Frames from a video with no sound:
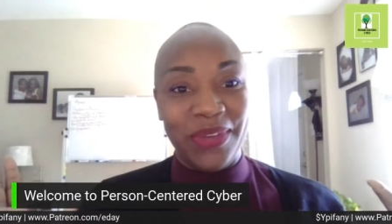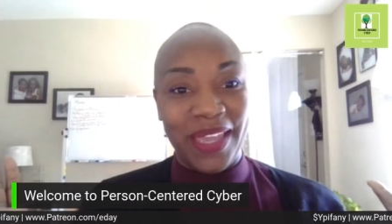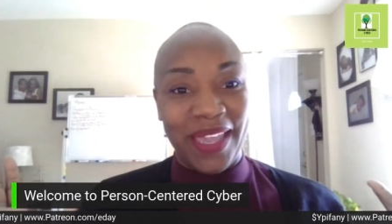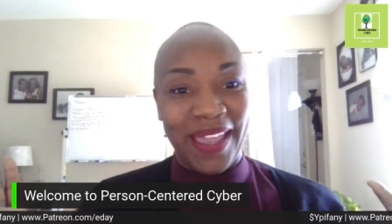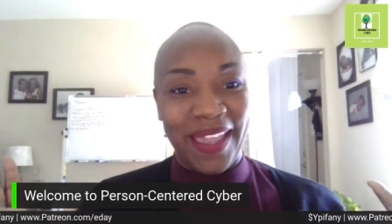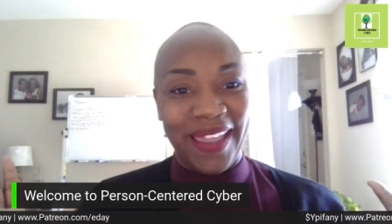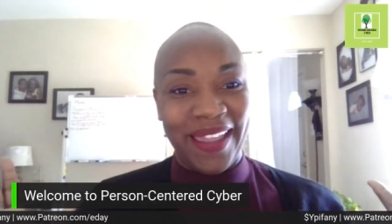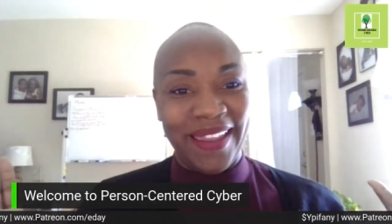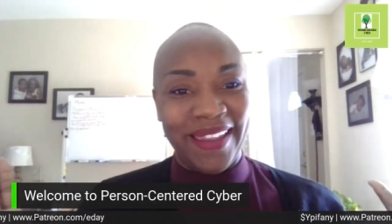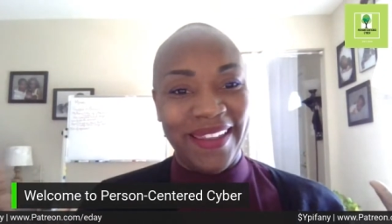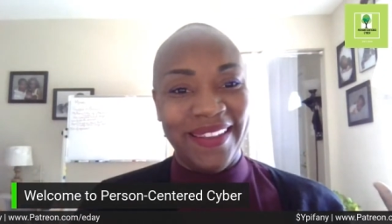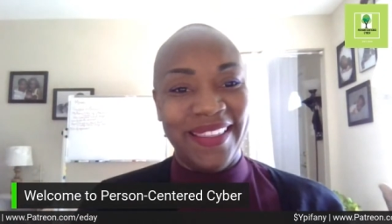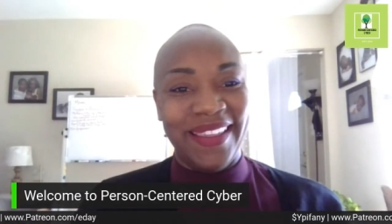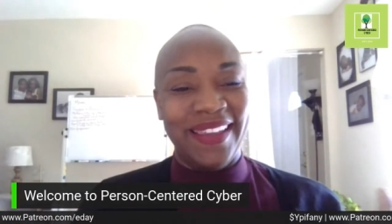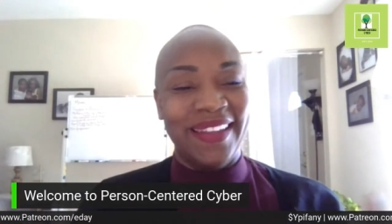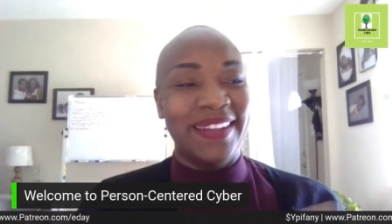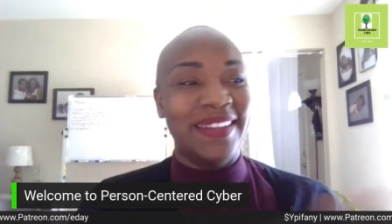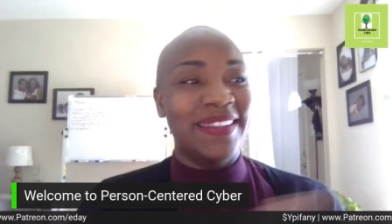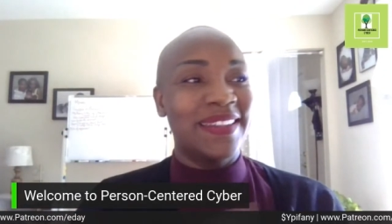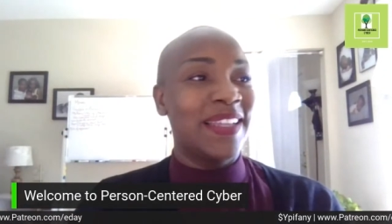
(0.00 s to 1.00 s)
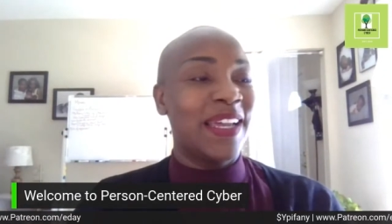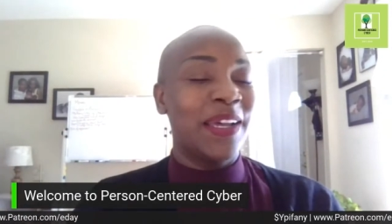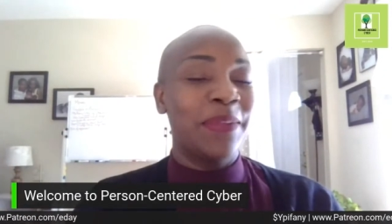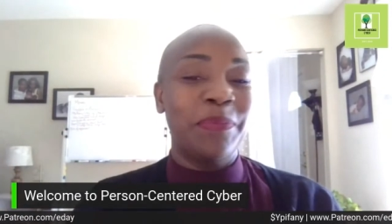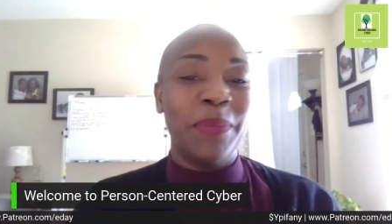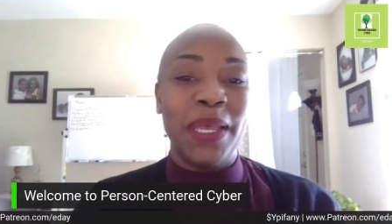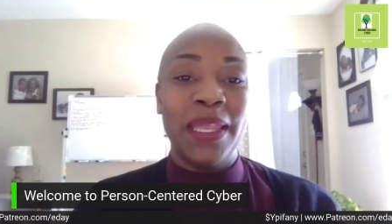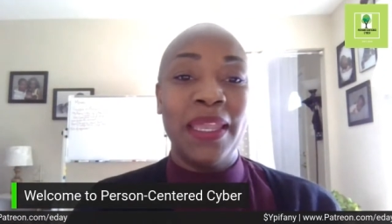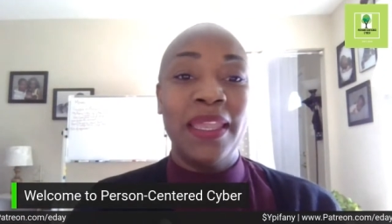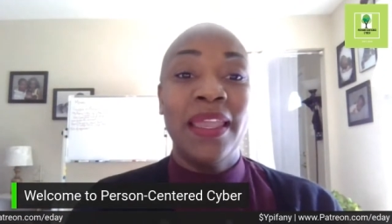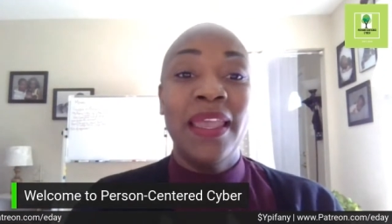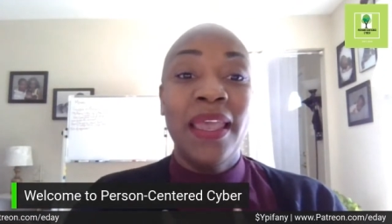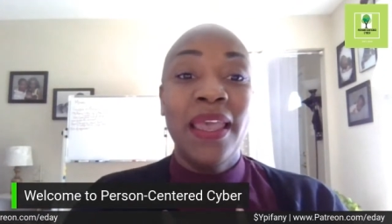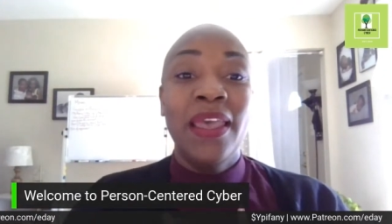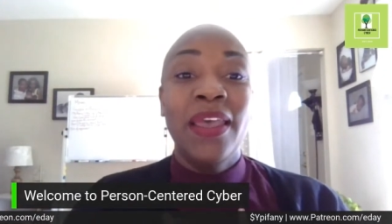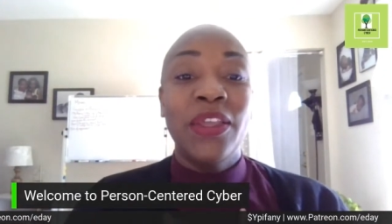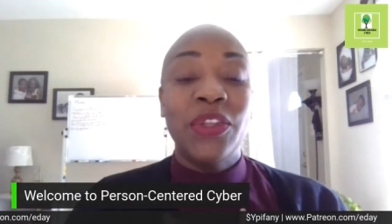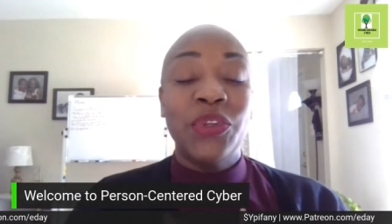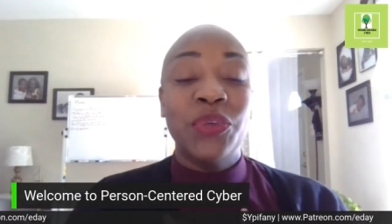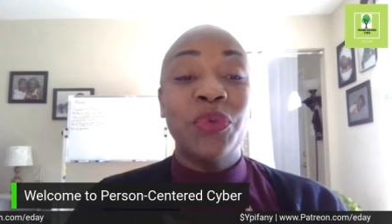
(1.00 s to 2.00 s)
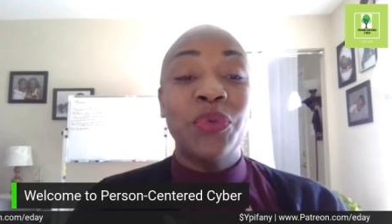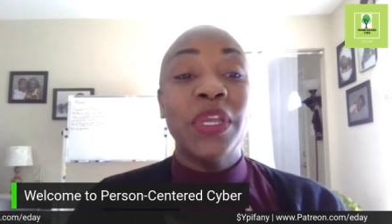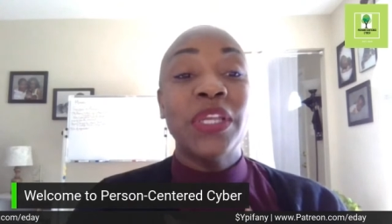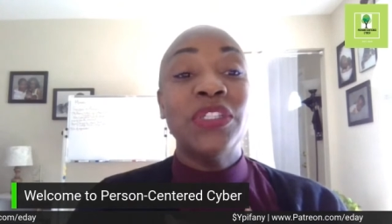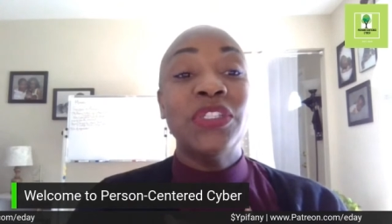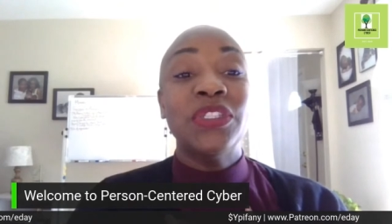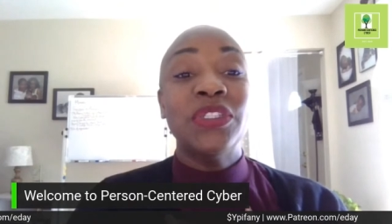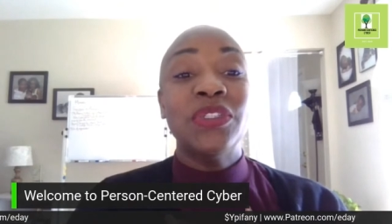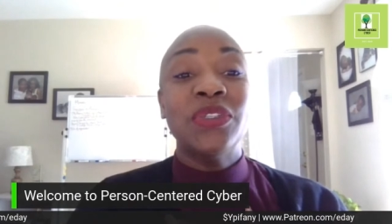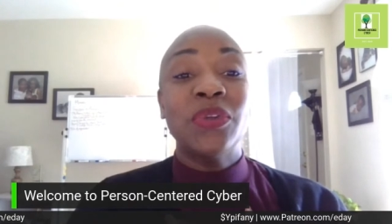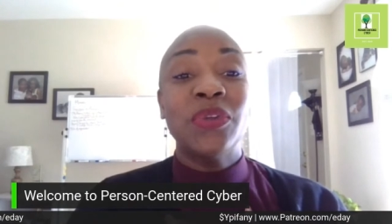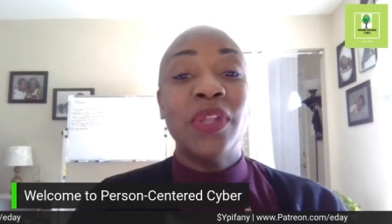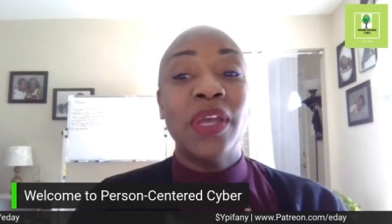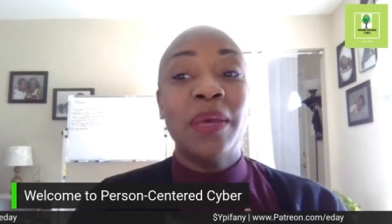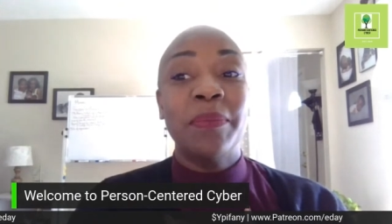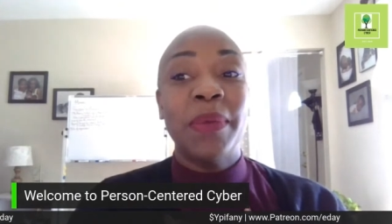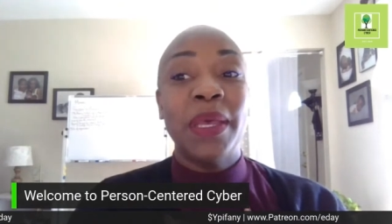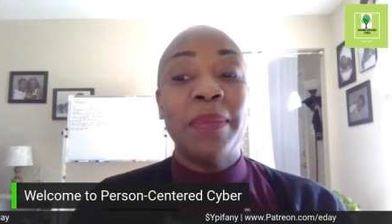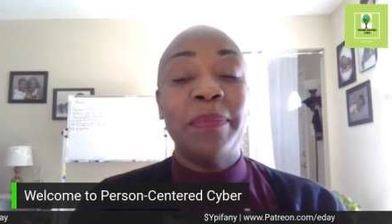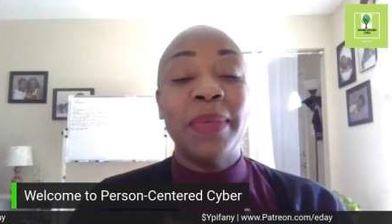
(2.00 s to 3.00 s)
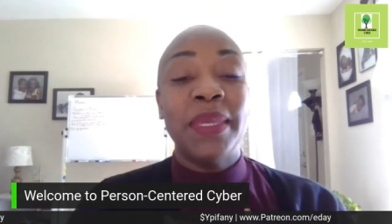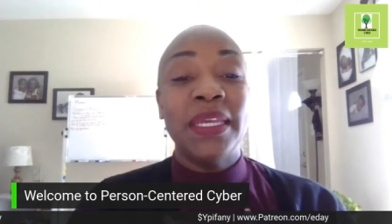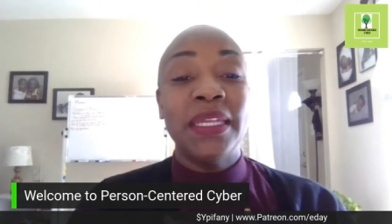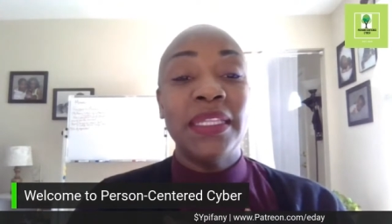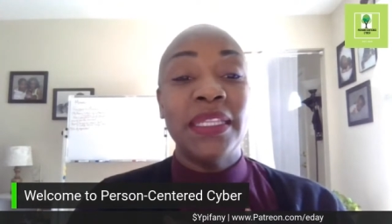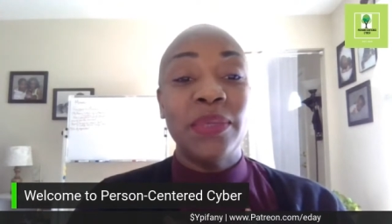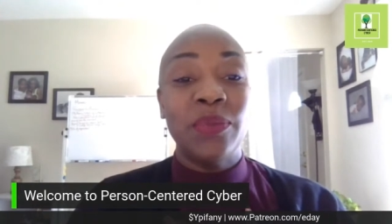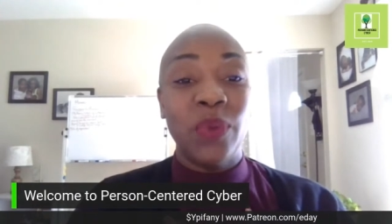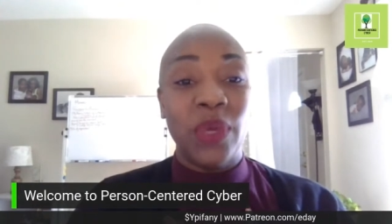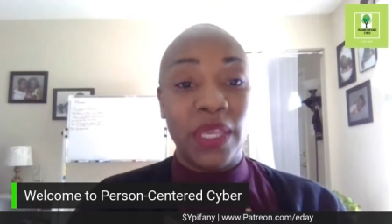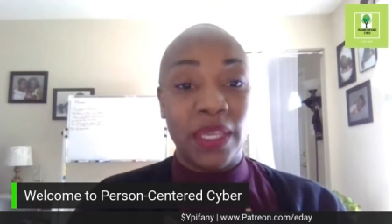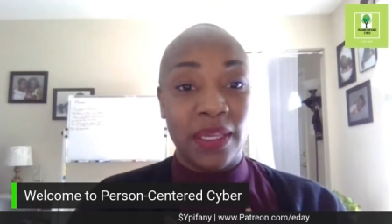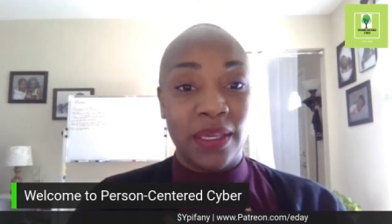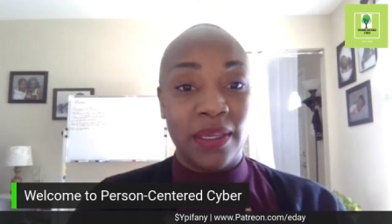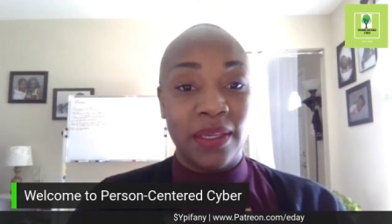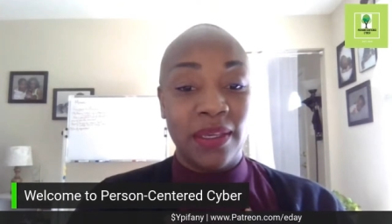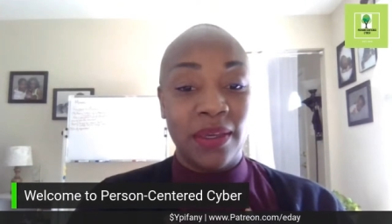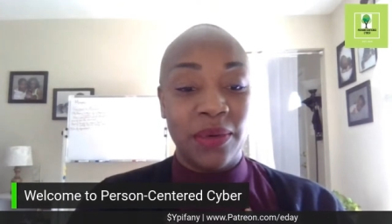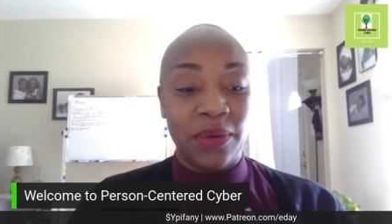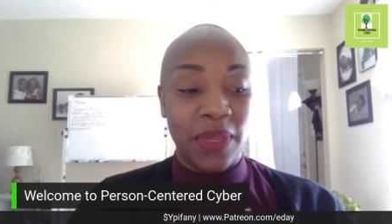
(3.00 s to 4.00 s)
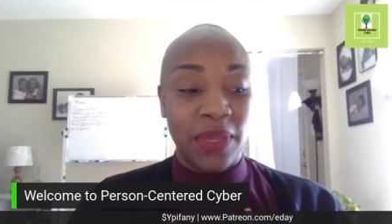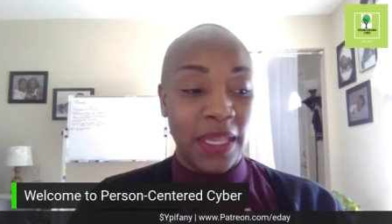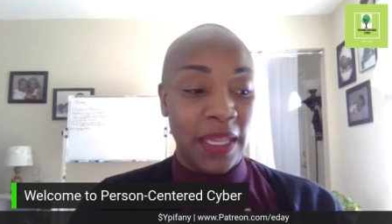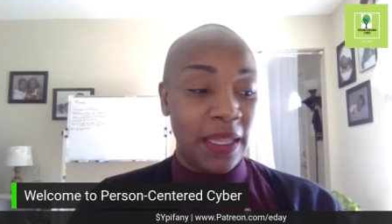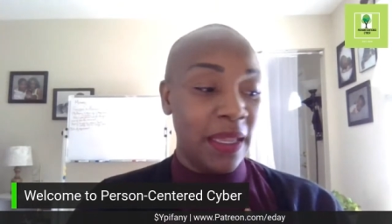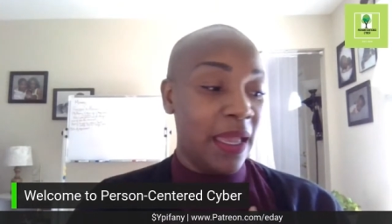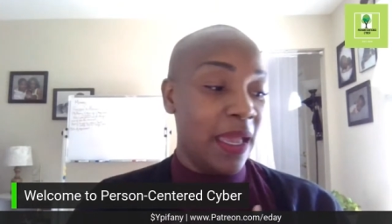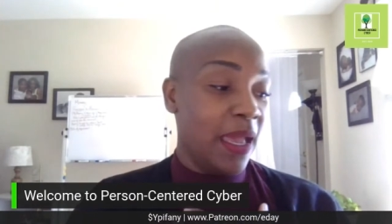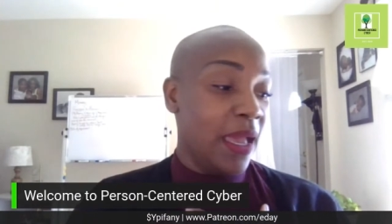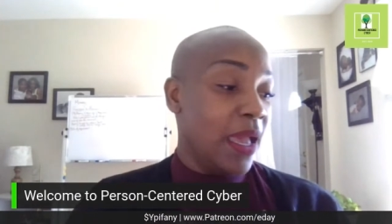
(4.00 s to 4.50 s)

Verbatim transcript: okay. That is not my directions are not my bailiwick. Okay.